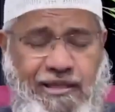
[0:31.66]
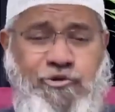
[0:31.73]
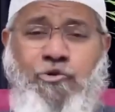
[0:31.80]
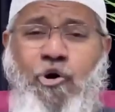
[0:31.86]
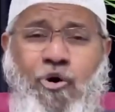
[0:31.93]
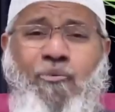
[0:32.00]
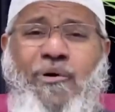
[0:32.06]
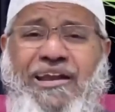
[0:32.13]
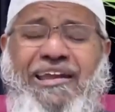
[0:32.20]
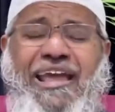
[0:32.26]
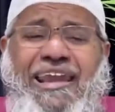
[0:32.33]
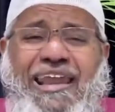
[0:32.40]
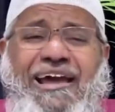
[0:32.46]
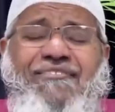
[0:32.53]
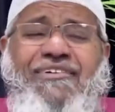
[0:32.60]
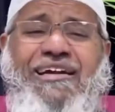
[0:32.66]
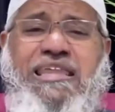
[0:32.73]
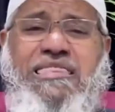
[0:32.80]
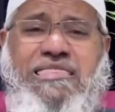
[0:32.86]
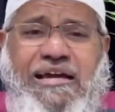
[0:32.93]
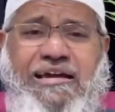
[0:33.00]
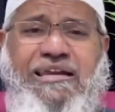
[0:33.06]
No one can ever
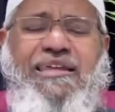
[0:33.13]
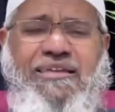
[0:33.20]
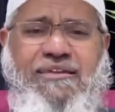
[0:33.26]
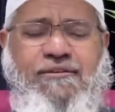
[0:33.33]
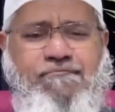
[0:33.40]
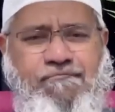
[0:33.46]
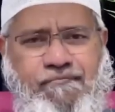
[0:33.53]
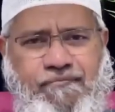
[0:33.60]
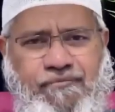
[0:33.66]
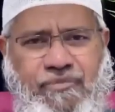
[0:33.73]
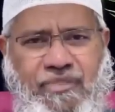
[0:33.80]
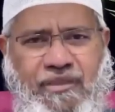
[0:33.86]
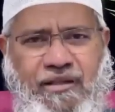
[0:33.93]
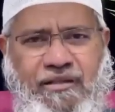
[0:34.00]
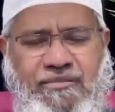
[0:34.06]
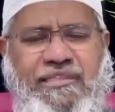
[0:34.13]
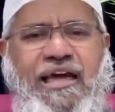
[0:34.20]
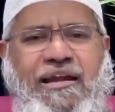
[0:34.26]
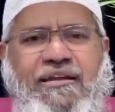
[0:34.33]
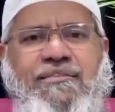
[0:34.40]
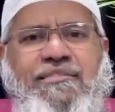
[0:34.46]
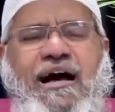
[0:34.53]
disagree
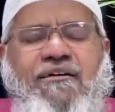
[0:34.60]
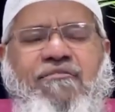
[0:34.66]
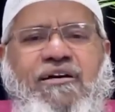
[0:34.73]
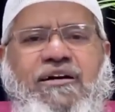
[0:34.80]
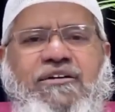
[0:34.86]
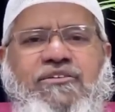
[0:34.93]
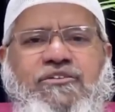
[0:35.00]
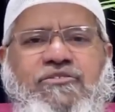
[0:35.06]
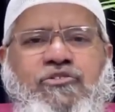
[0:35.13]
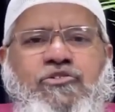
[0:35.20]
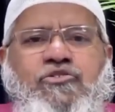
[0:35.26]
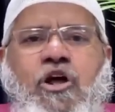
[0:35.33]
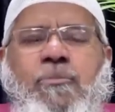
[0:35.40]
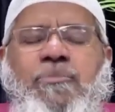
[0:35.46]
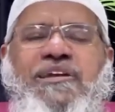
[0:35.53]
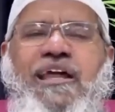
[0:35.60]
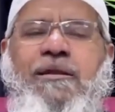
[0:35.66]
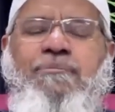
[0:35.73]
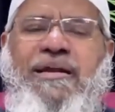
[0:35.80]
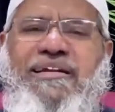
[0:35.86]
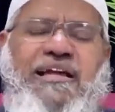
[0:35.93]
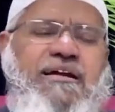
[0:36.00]
that da'wah should not be
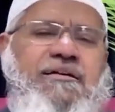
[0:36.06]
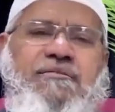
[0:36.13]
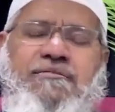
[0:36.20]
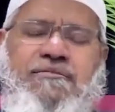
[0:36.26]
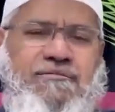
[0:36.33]
done by tongue.